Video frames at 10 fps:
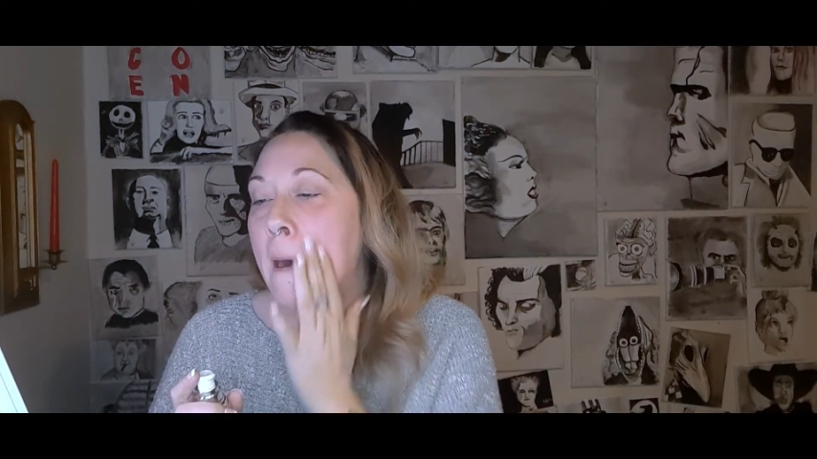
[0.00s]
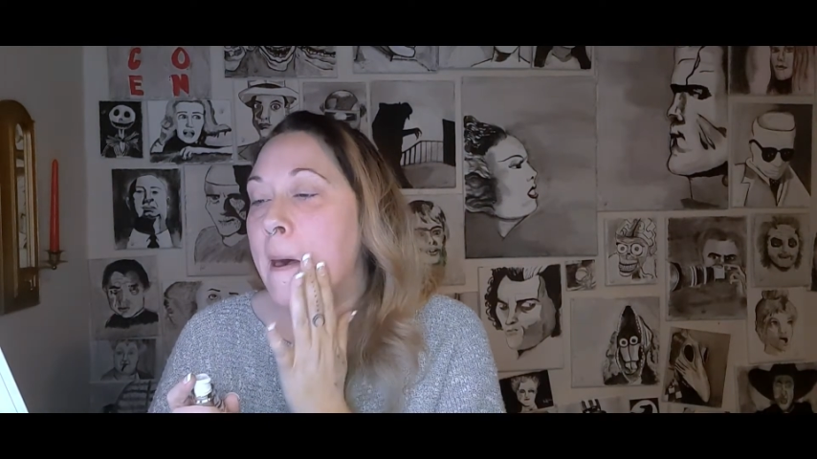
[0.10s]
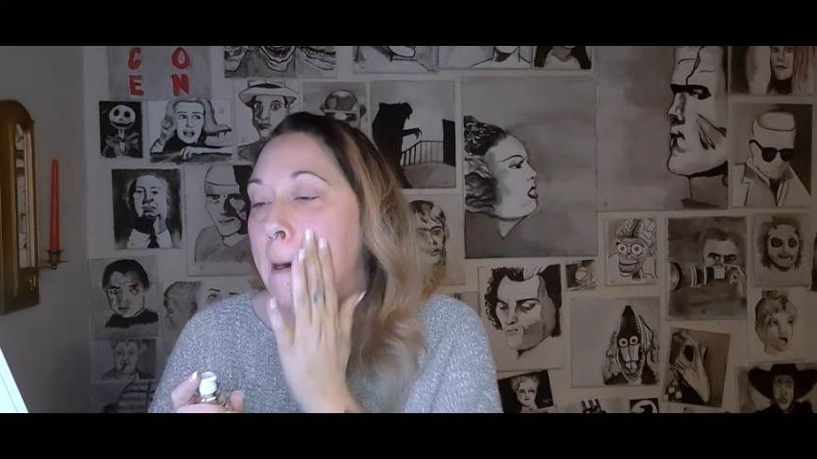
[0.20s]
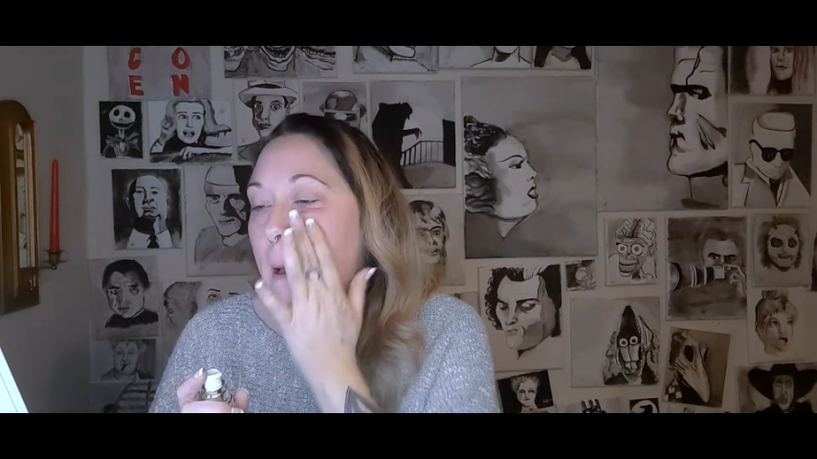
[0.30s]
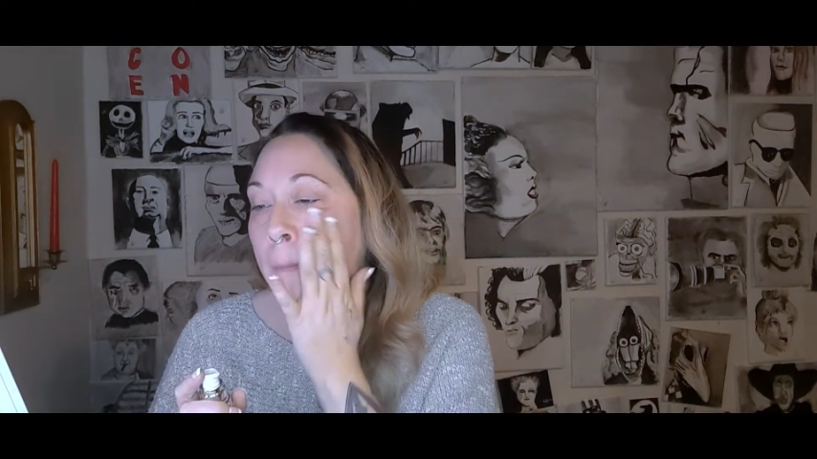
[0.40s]

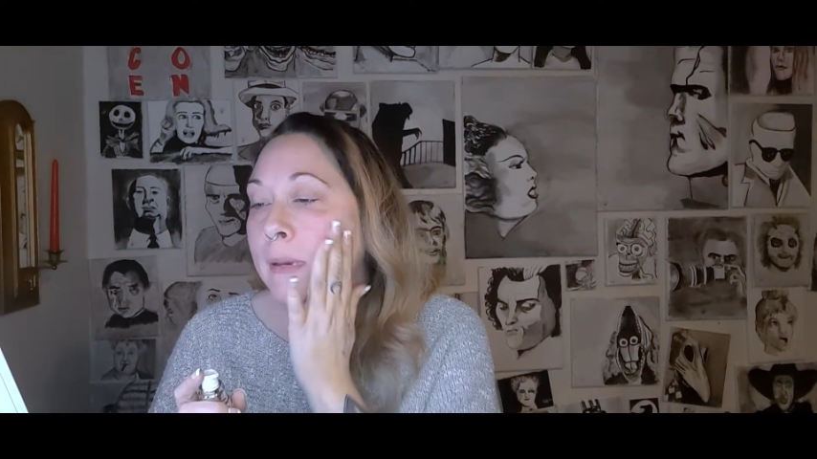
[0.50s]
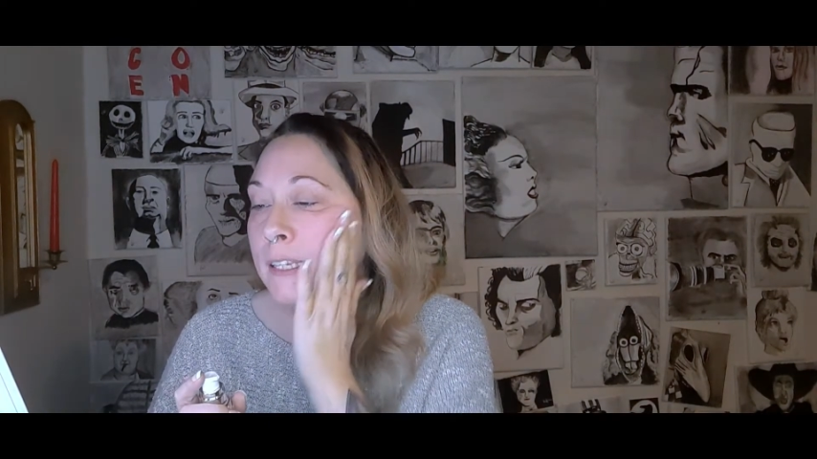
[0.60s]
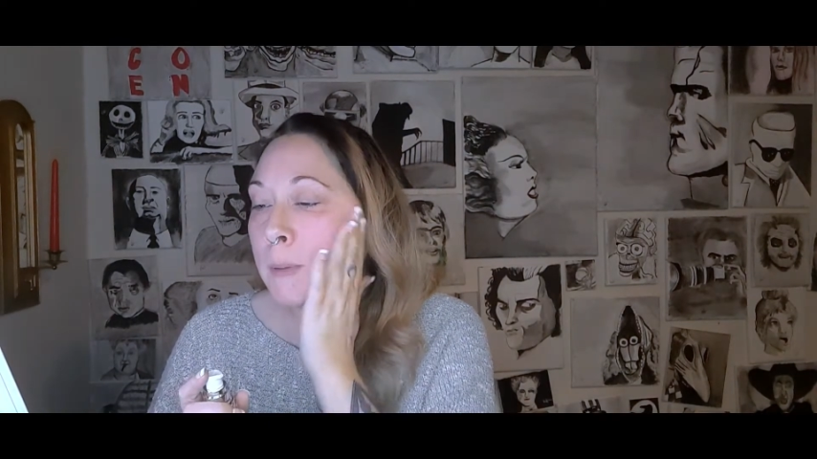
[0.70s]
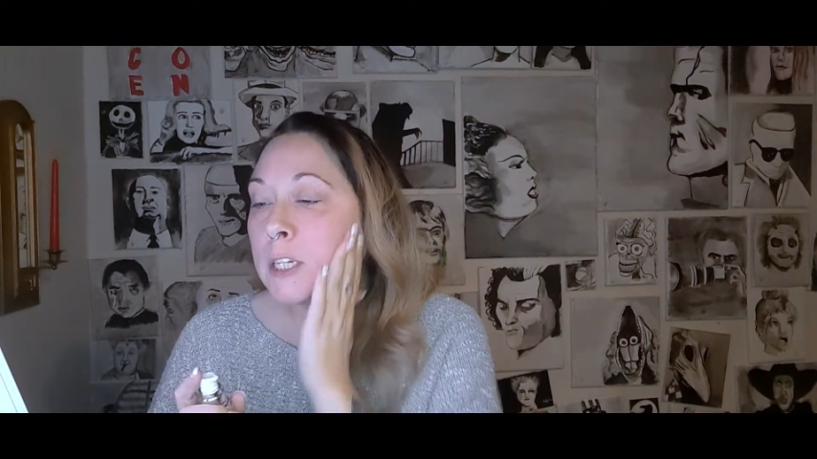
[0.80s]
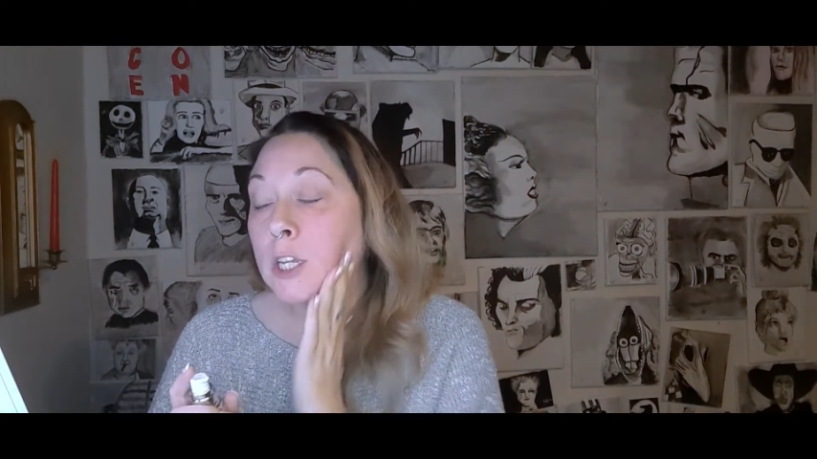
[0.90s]

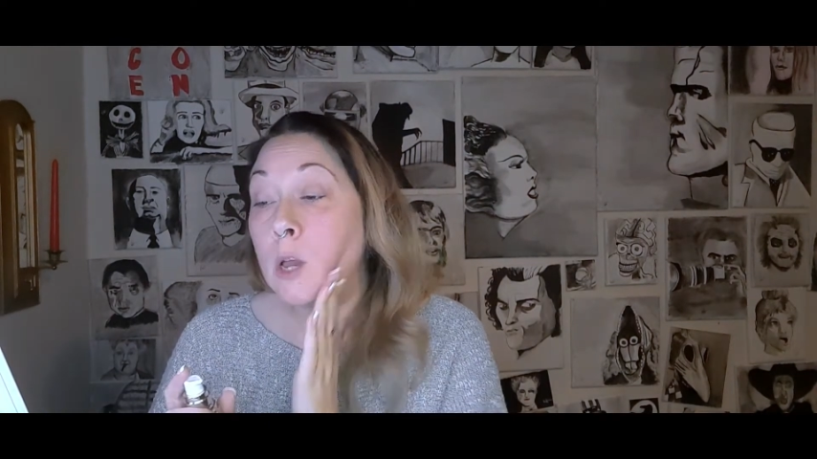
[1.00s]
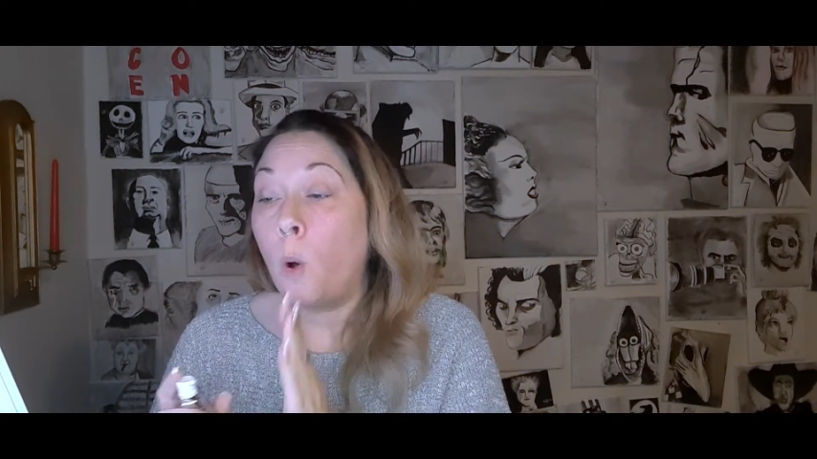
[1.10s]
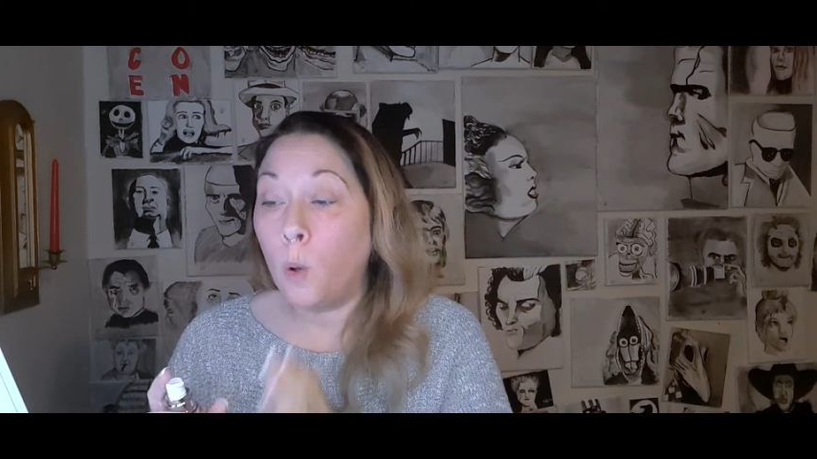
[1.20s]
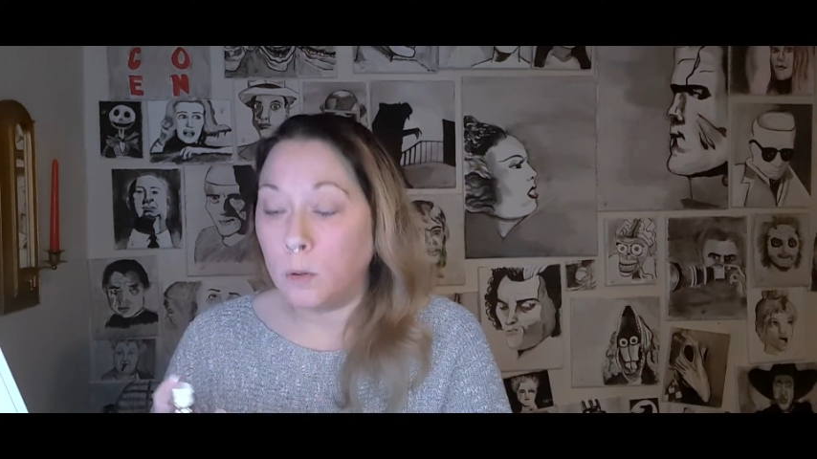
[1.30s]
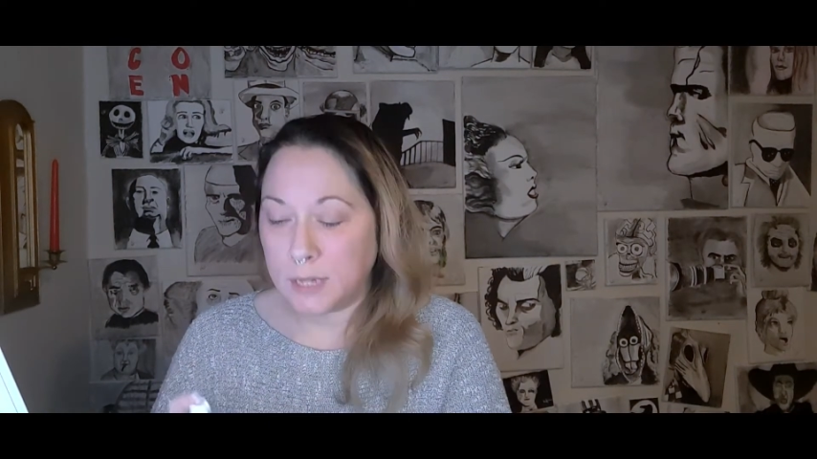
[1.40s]
especially
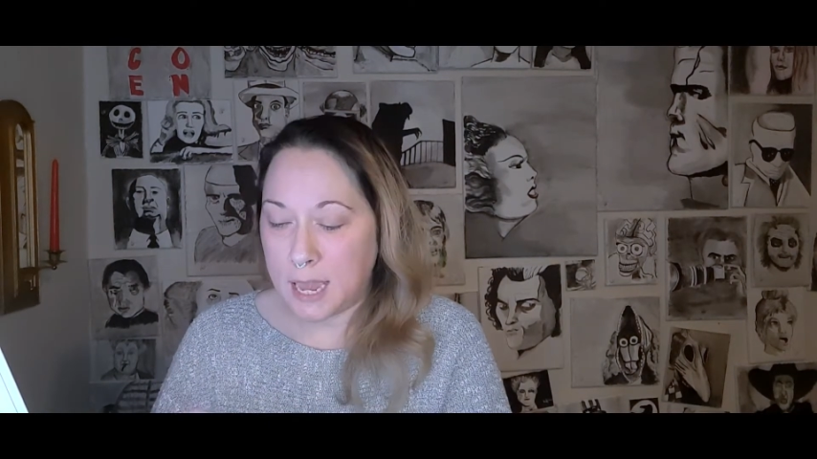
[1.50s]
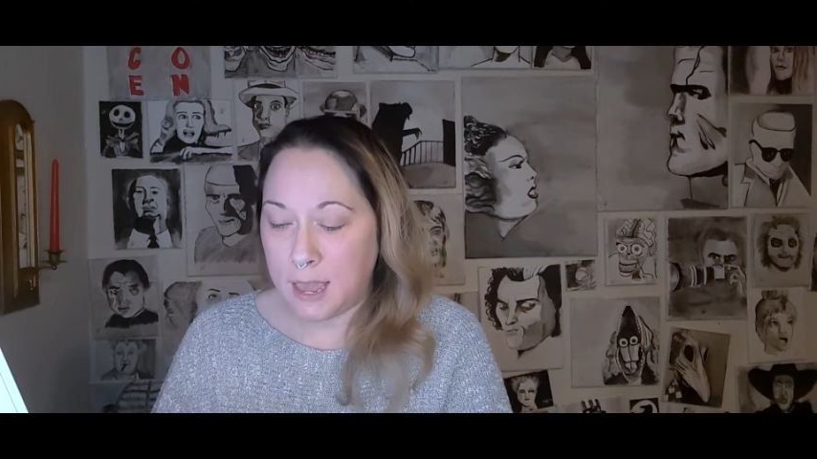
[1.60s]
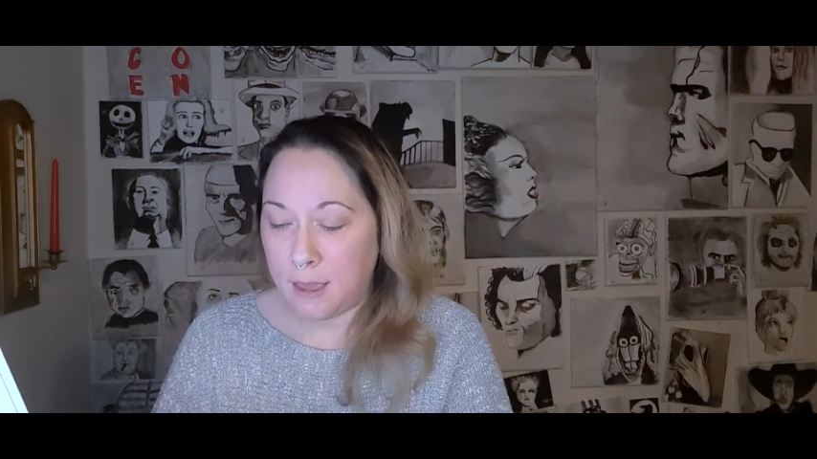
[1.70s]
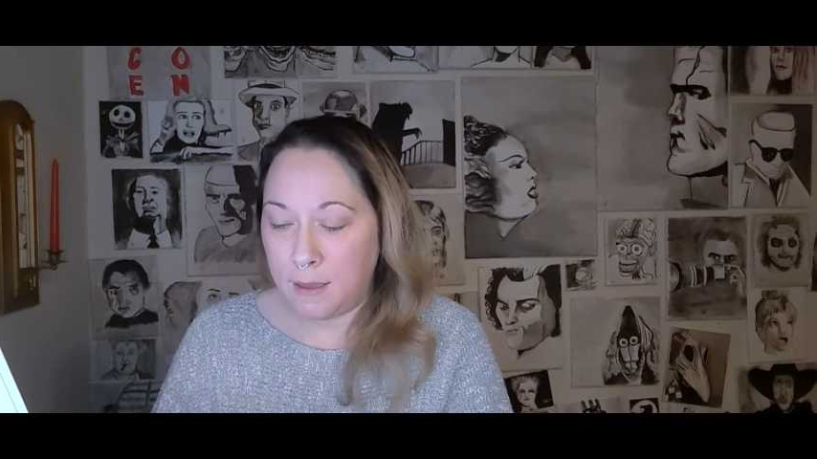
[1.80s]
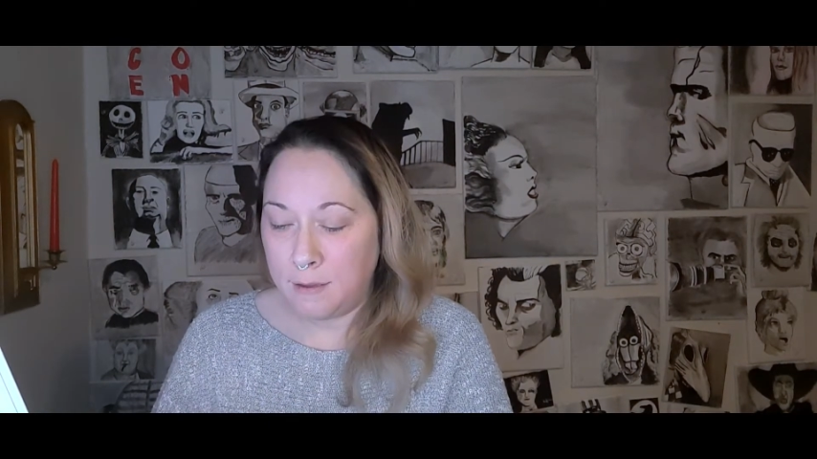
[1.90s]

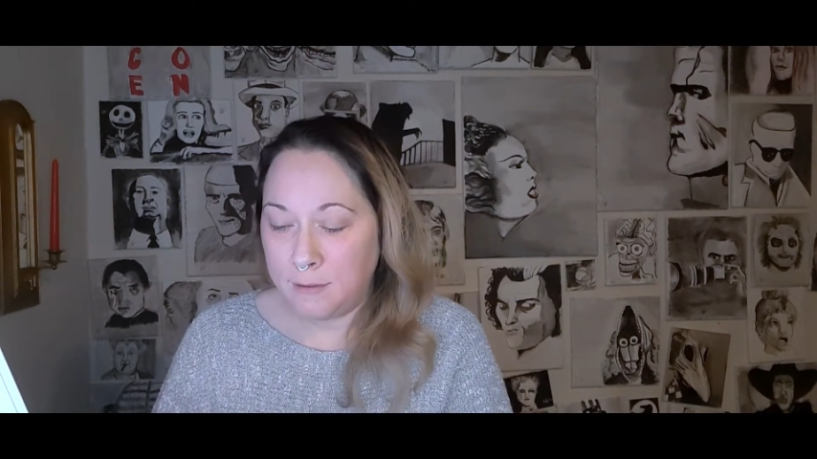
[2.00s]
holding